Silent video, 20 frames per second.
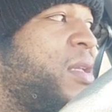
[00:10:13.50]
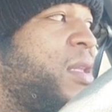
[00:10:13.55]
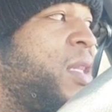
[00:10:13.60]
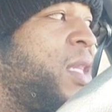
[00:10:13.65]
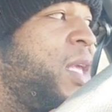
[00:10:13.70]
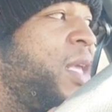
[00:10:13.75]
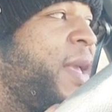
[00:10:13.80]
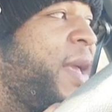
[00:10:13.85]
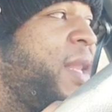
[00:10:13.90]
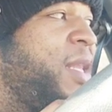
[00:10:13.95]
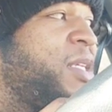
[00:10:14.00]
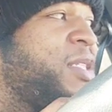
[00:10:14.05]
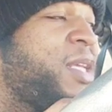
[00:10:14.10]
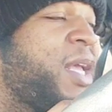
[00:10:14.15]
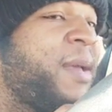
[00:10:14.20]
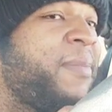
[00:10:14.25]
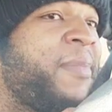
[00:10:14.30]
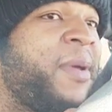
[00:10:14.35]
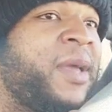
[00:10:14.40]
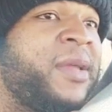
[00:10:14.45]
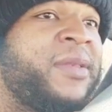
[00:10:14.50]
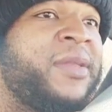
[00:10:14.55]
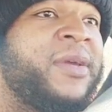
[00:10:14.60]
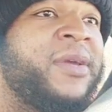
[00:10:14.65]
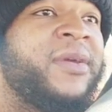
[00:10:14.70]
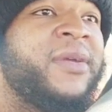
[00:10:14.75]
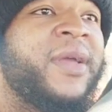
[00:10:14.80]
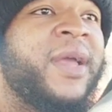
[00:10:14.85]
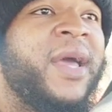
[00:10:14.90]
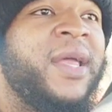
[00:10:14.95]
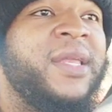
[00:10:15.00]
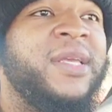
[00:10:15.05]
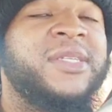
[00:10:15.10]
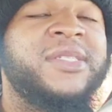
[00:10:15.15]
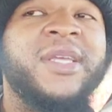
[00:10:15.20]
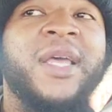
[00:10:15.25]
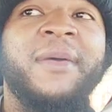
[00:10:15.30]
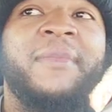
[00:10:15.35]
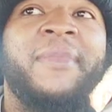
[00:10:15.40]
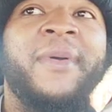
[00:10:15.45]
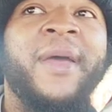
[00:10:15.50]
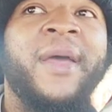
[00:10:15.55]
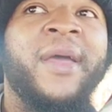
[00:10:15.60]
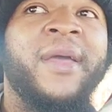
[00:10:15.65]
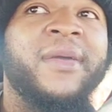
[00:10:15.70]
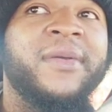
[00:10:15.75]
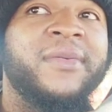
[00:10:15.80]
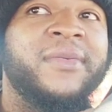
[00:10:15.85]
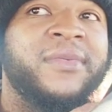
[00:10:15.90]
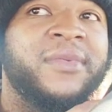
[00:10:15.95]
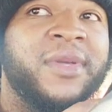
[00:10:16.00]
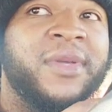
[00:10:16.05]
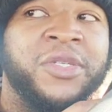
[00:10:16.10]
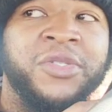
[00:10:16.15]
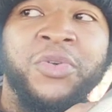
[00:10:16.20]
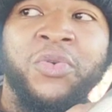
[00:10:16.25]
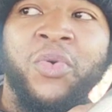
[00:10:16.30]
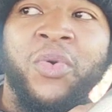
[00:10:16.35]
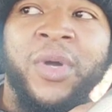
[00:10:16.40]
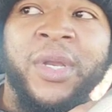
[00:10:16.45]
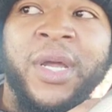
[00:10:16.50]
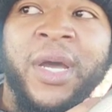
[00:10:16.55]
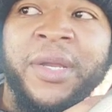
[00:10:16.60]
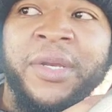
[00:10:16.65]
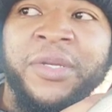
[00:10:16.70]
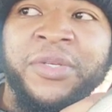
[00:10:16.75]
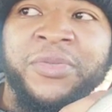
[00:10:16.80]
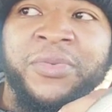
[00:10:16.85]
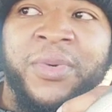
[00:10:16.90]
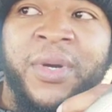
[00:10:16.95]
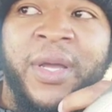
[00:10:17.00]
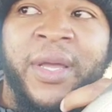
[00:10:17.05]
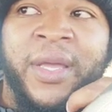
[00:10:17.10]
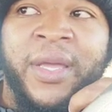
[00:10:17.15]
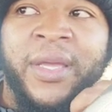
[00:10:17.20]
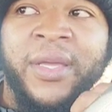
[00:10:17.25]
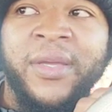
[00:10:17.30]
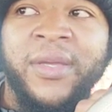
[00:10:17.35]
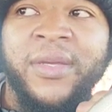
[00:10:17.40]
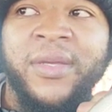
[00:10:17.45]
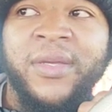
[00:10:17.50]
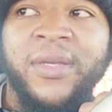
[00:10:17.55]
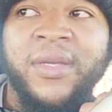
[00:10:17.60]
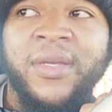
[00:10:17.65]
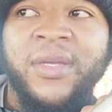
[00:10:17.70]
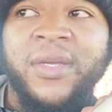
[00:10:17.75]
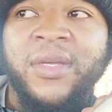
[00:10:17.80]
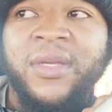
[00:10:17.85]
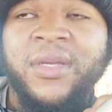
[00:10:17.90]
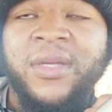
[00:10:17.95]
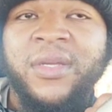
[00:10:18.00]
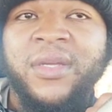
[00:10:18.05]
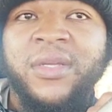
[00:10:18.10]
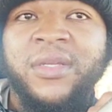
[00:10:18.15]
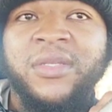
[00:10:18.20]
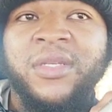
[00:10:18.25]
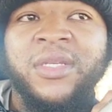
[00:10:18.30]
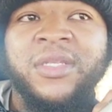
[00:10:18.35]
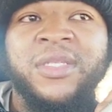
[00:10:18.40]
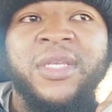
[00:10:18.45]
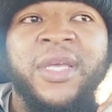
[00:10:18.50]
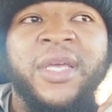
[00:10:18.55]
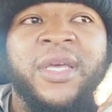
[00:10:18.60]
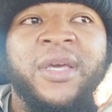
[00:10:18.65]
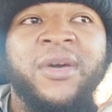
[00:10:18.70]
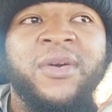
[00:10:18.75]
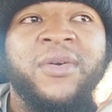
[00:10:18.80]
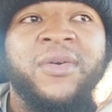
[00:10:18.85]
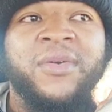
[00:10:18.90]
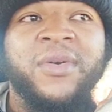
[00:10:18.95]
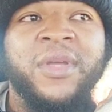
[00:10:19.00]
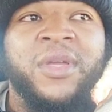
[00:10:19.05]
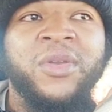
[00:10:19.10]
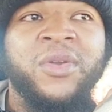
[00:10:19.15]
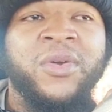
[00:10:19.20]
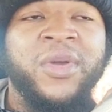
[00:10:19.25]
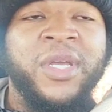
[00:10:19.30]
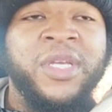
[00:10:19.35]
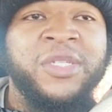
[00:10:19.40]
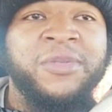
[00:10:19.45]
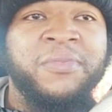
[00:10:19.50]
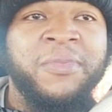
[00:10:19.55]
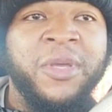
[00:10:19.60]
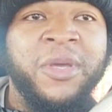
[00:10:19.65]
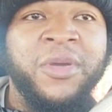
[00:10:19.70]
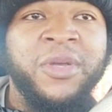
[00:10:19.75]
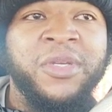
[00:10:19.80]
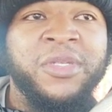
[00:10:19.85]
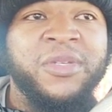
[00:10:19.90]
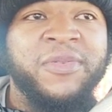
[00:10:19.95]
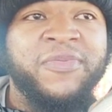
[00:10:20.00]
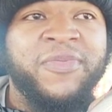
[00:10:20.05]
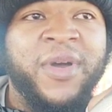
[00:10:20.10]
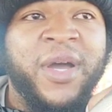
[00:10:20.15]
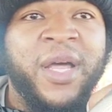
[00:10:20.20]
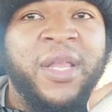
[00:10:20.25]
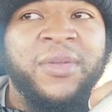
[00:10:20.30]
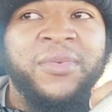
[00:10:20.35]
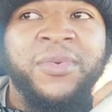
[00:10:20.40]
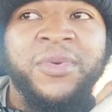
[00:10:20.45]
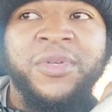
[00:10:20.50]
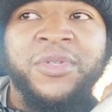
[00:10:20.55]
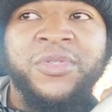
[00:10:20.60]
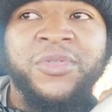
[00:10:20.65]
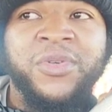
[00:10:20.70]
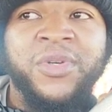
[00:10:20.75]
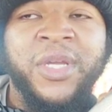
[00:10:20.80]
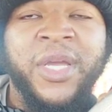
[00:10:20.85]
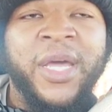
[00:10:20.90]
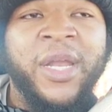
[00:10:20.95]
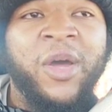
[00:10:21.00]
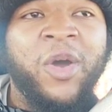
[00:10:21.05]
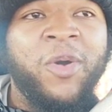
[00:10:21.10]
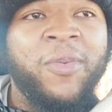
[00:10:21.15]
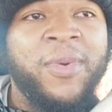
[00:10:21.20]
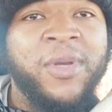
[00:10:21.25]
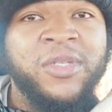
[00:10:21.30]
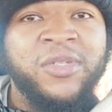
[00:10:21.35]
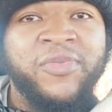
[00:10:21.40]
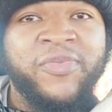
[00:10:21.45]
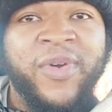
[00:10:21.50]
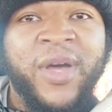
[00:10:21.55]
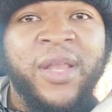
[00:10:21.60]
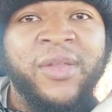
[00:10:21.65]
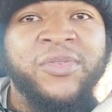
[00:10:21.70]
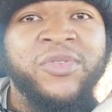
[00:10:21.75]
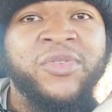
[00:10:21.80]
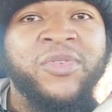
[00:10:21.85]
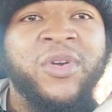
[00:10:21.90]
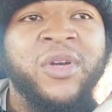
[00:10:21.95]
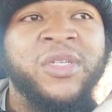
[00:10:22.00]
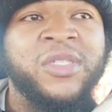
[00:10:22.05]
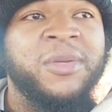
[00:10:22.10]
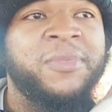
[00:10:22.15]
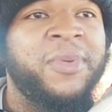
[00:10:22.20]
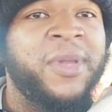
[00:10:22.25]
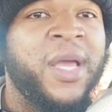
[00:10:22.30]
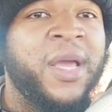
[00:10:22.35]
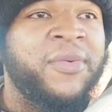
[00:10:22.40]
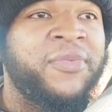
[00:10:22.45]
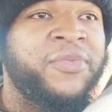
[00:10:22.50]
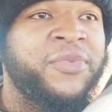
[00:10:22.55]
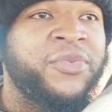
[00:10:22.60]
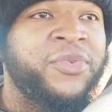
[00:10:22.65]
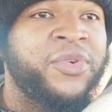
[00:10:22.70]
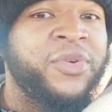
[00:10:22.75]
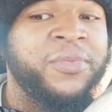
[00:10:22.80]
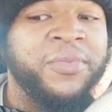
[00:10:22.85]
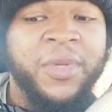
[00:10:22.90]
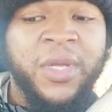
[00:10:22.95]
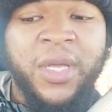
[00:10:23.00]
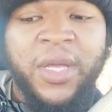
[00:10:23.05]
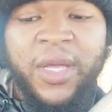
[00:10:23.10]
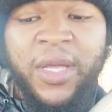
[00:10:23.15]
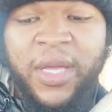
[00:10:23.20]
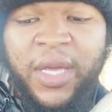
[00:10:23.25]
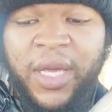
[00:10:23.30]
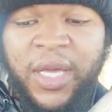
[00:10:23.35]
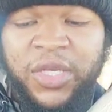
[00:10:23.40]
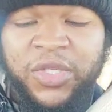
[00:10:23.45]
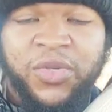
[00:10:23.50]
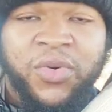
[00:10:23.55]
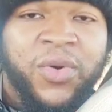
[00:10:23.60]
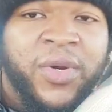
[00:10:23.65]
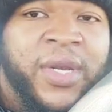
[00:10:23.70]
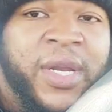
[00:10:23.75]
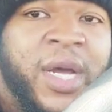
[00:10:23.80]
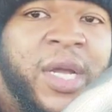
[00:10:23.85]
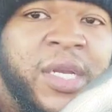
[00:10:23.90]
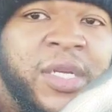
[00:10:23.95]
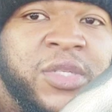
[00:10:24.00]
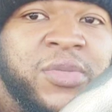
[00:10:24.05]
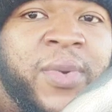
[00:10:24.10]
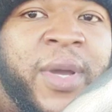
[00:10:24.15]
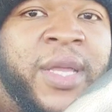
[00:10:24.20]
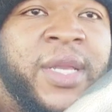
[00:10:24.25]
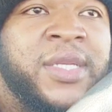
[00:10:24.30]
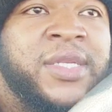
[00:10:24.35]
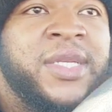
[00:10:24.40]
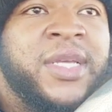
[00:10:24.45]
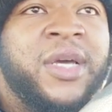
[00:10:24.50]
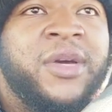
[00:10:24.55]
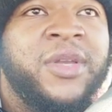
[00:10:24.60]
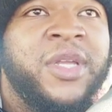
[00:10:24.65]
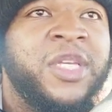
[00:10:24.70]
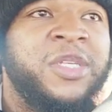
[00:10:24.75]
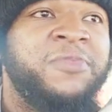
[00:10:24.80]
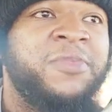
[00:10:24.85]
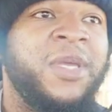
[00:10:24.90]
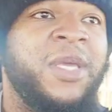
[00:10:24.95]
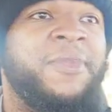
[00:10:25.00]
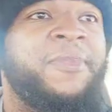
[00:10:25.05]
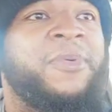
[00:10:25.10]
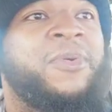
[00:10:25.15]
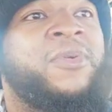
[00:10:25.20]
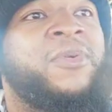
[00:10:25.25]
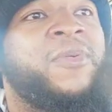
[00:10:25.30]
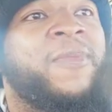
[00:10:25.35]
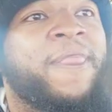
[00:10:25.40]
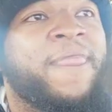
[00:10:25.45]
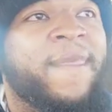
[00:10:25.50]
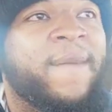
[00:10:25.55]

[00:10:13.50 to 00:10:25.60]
Lee Ellie Seckbach there. Ellie Seckbach is going out his way to tell you know his millions of followers, or he got a whole bunch of followers across the platform He's going on his way to tell these people